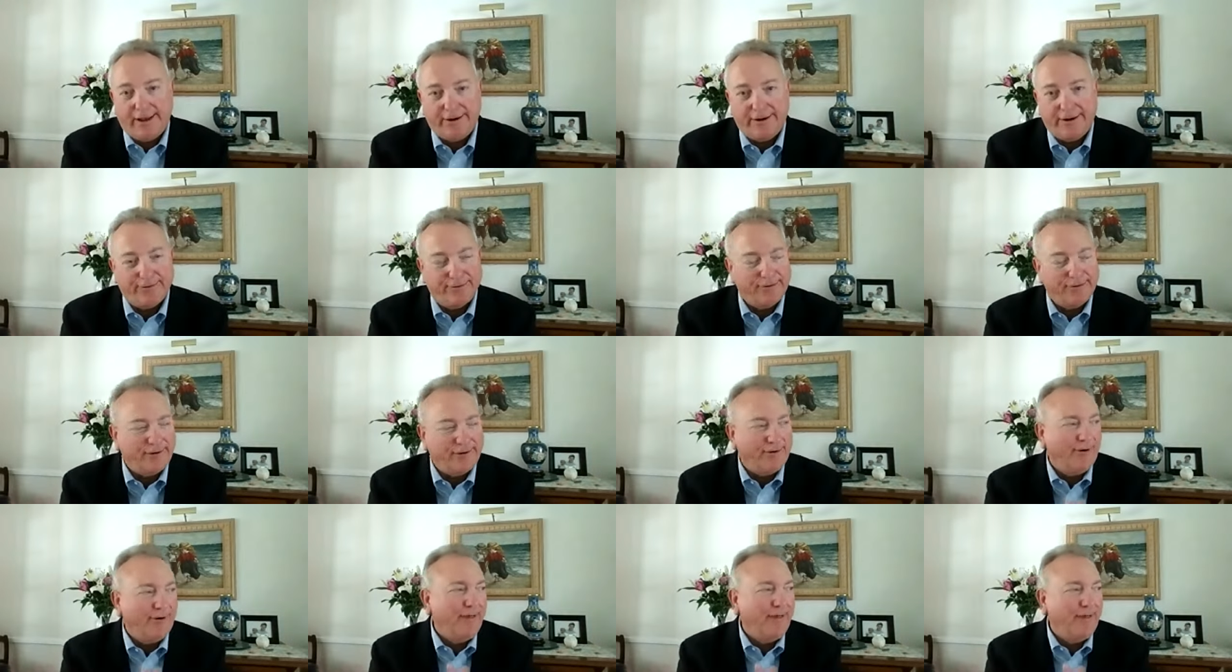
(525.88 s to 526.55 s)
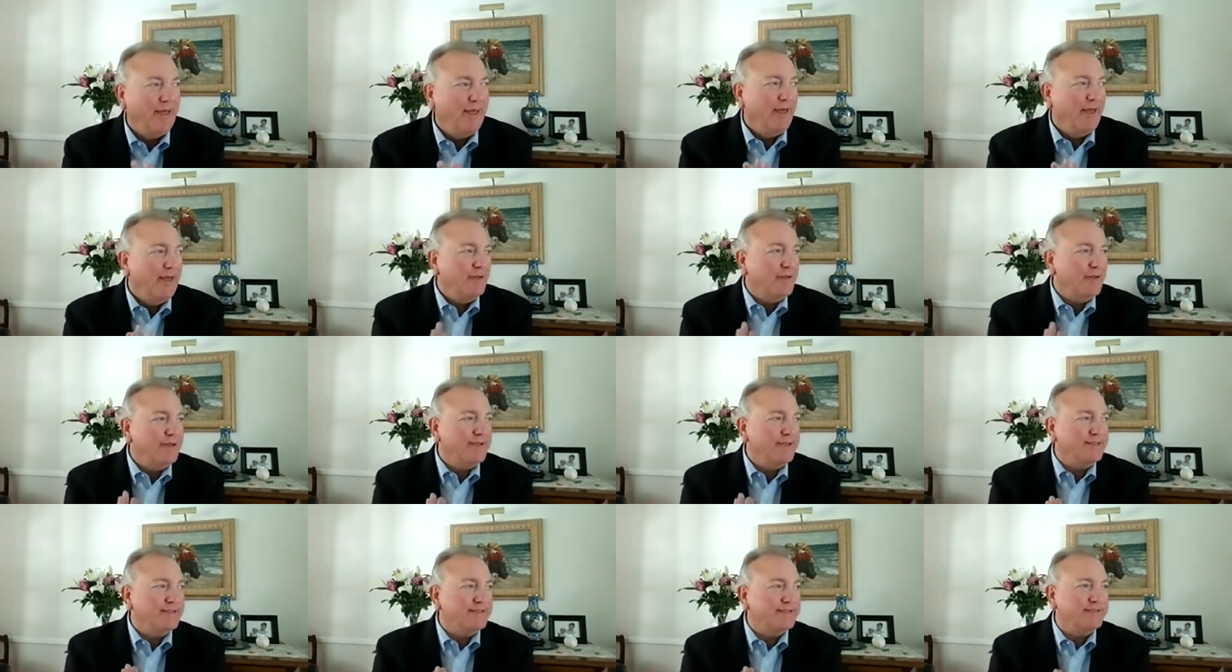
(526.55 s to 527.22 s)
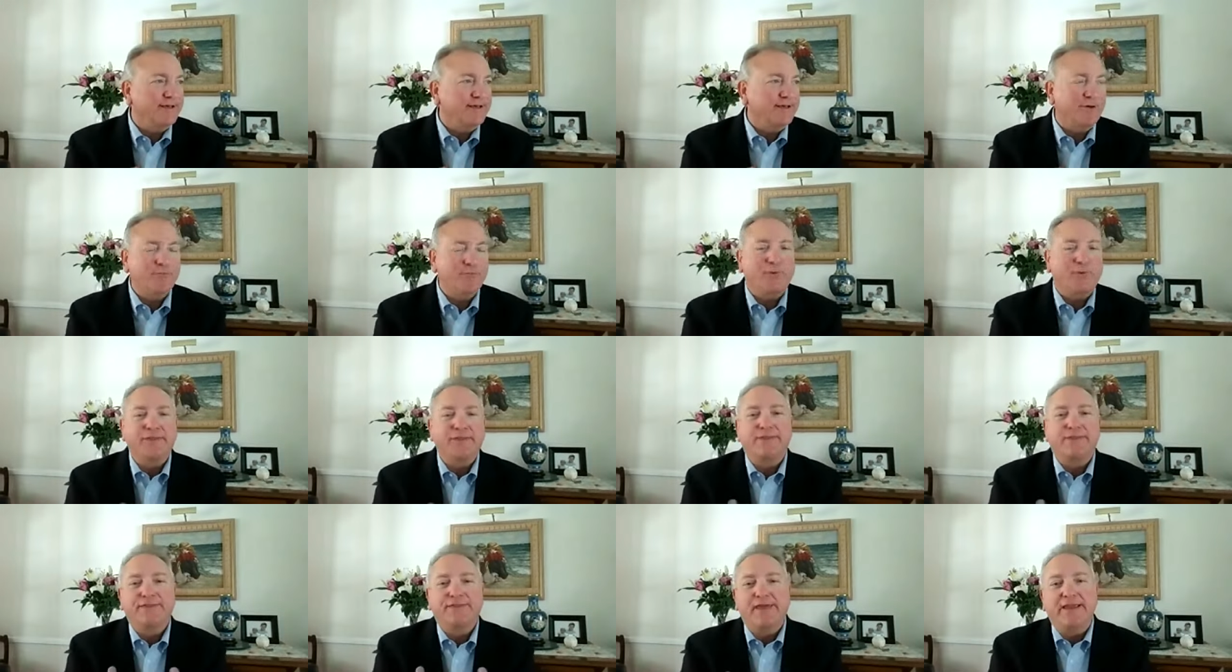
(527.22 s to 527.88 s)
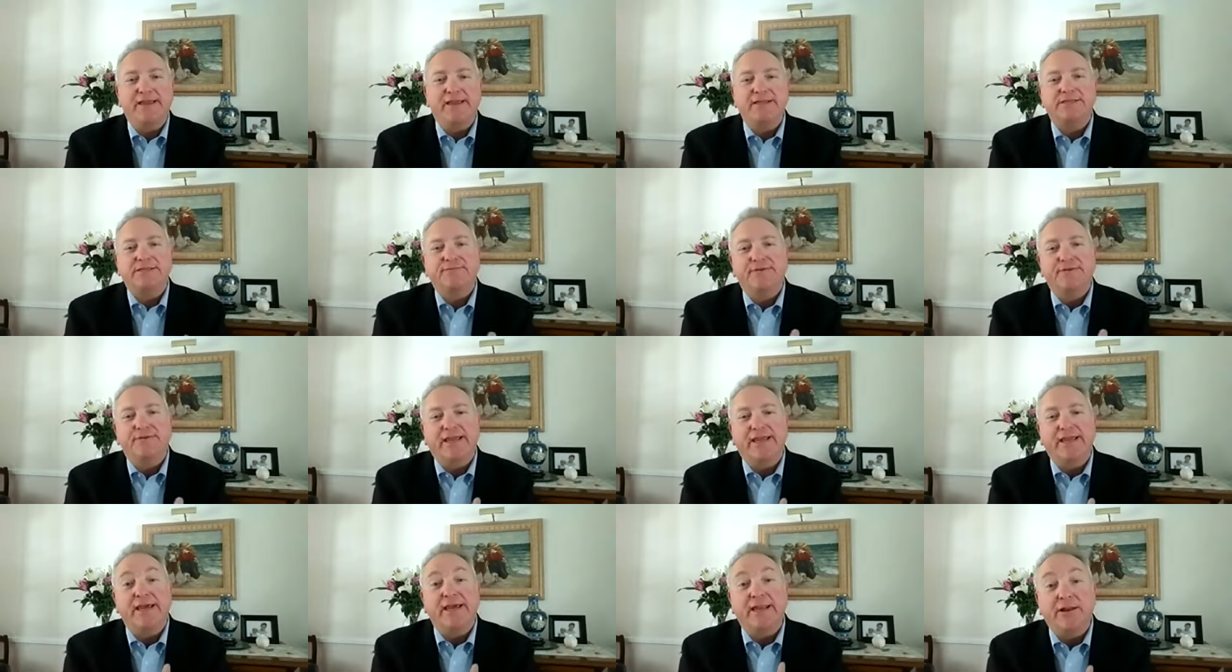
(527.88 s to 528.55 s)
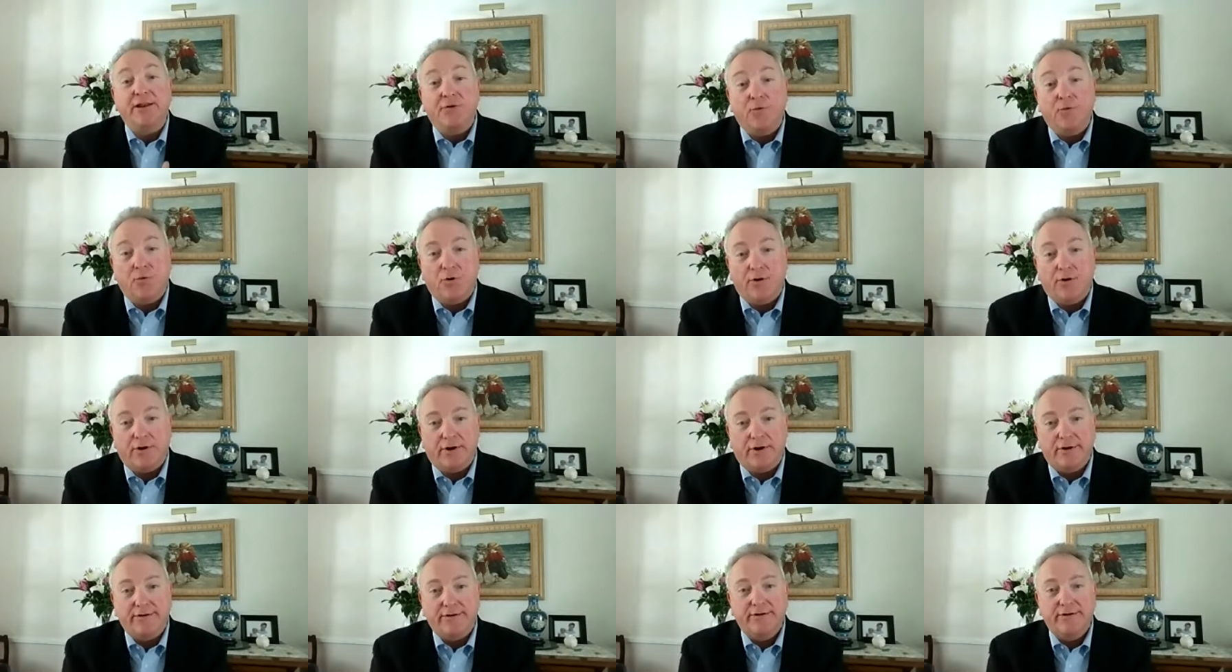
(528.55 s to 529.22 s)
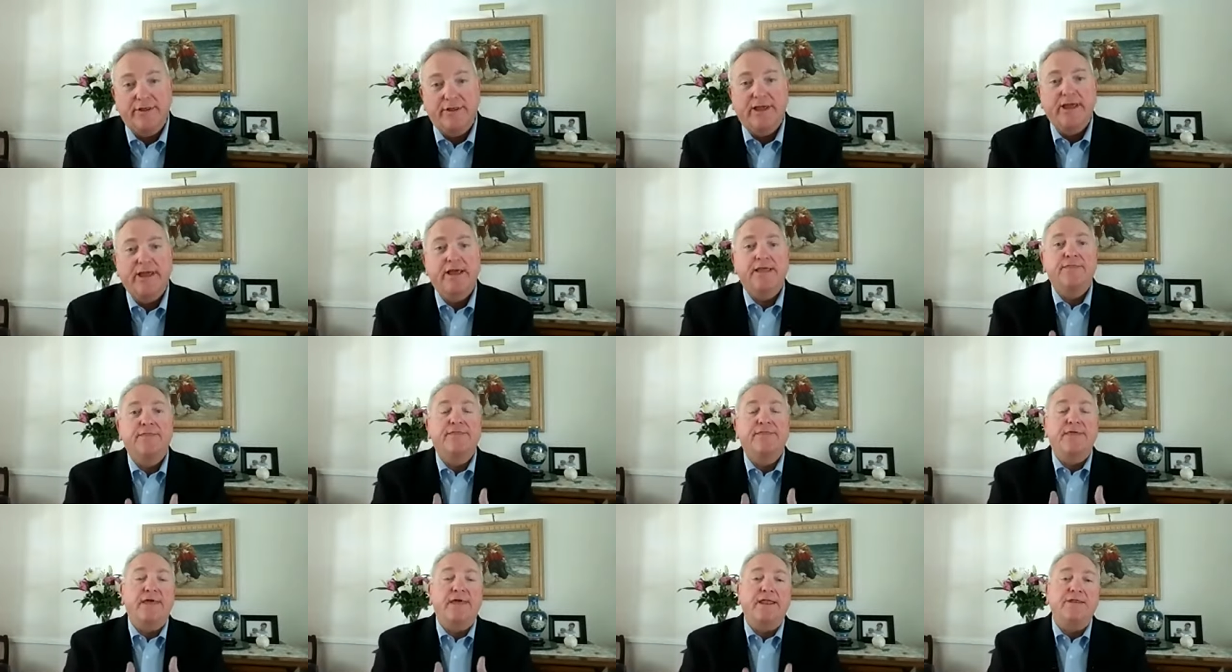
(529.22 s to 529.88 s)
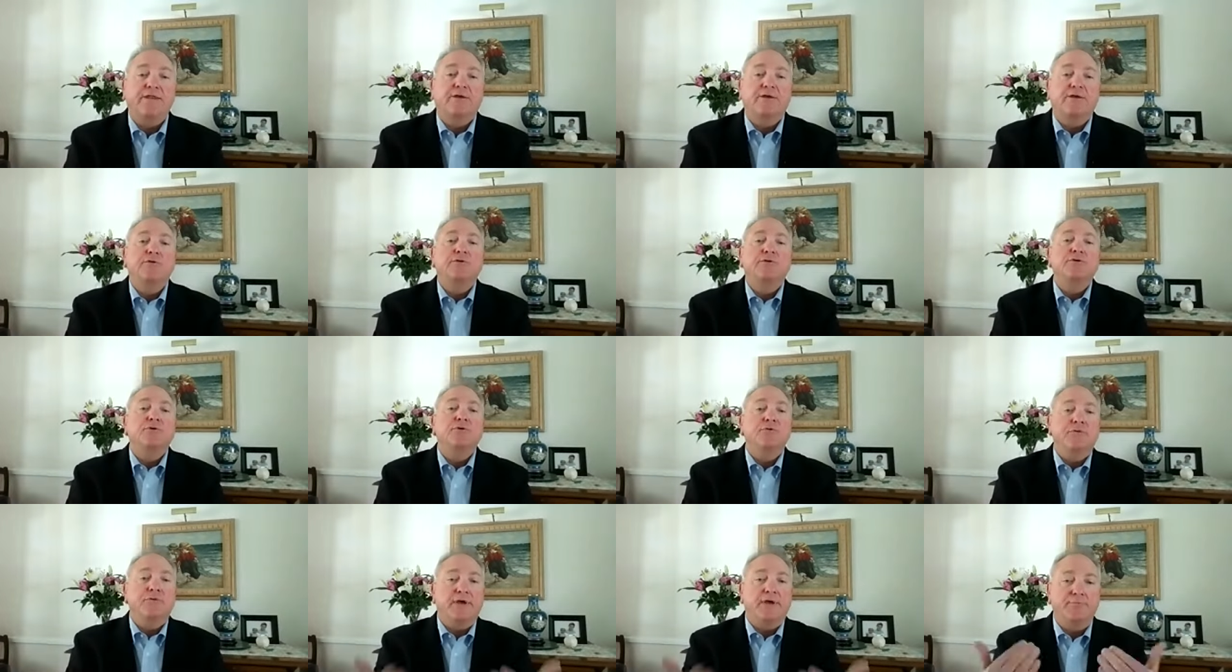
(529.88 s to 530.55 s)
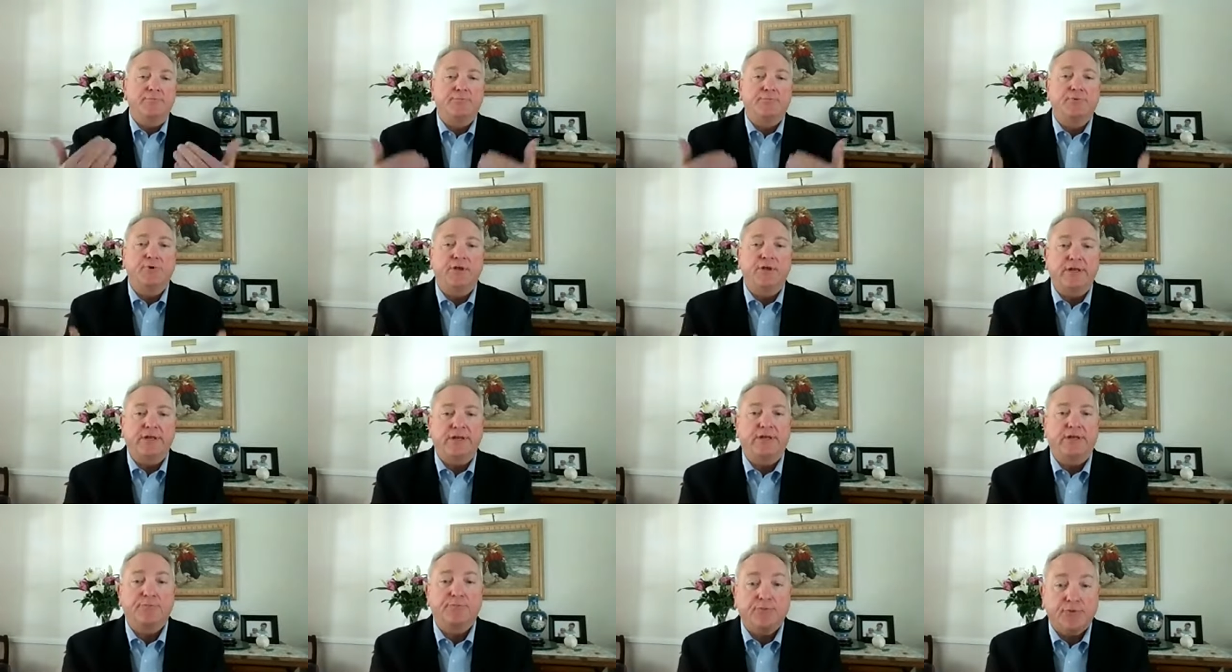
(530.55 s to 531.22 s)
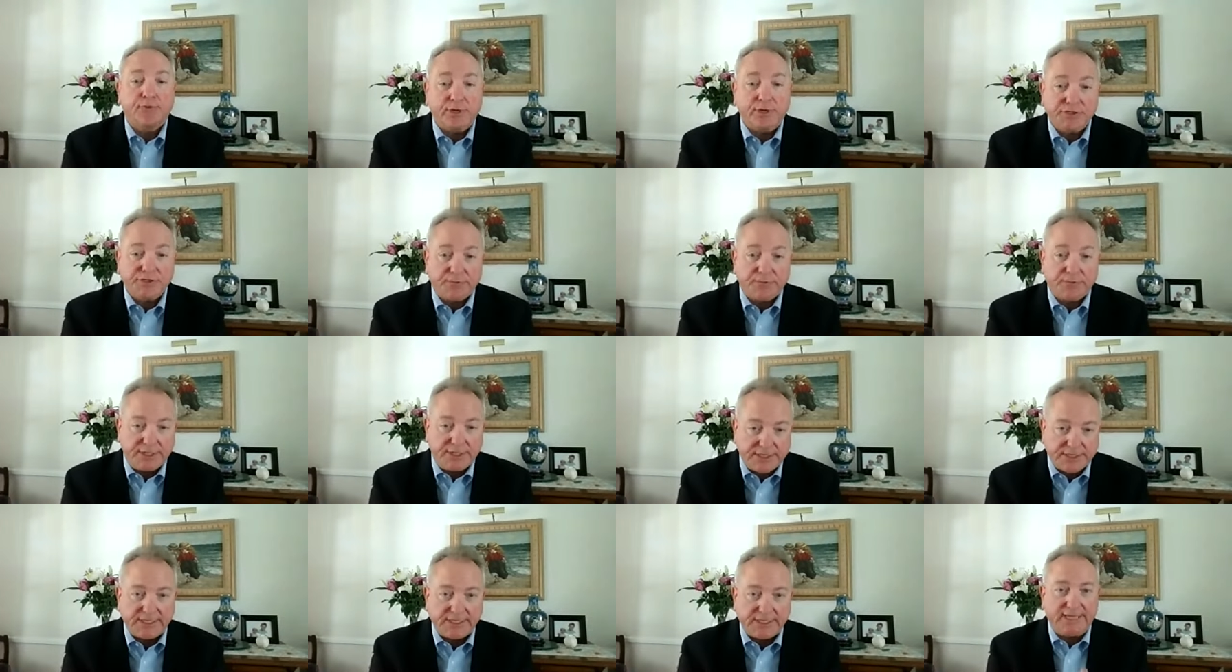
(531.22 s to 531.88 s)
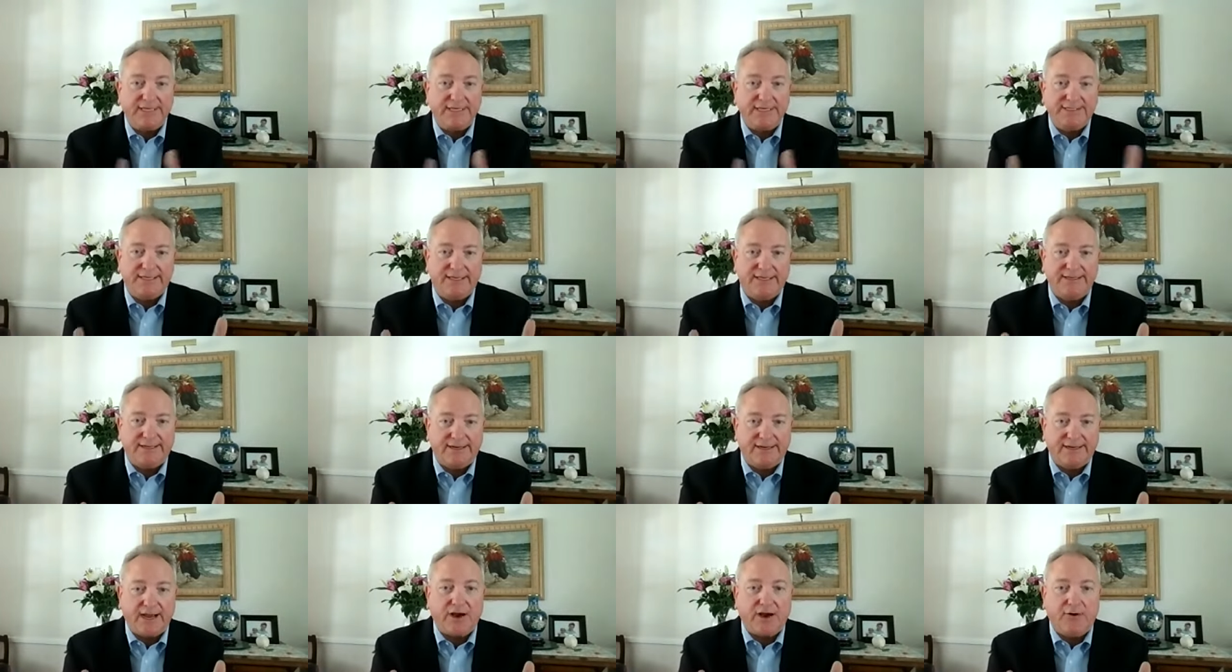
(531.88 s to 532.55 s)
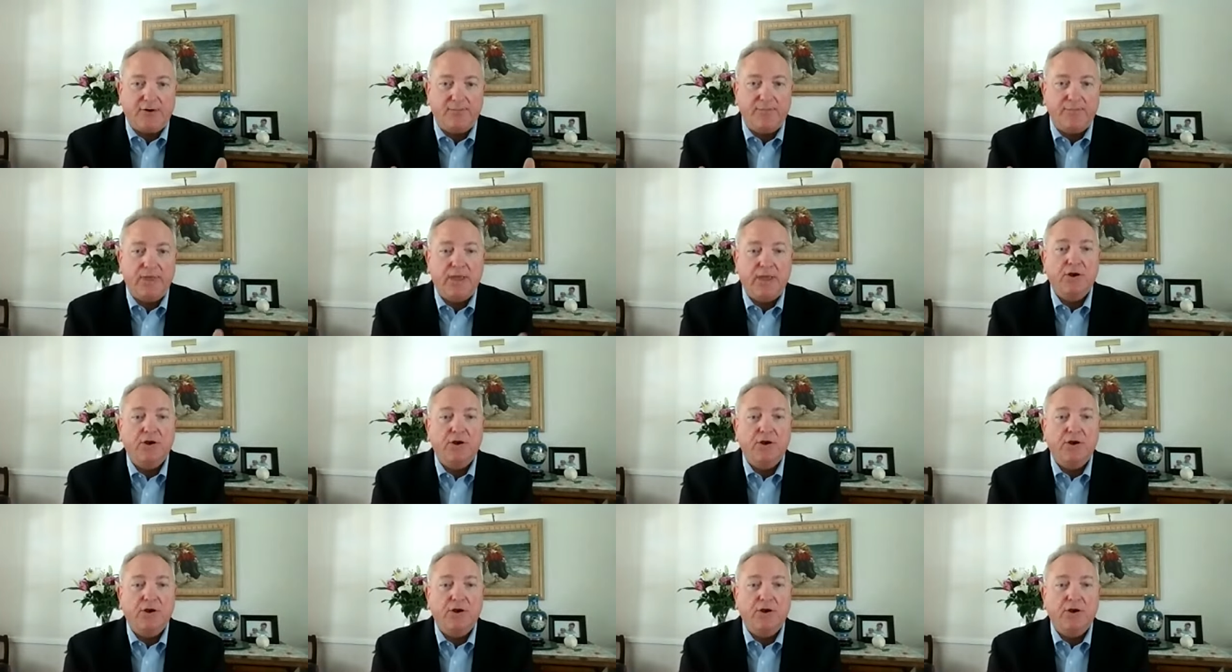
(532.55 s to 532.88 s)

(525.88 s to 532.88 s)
I don't know it's uh, but the thing is, if you get an award, then you then put it in a press release and you send it out.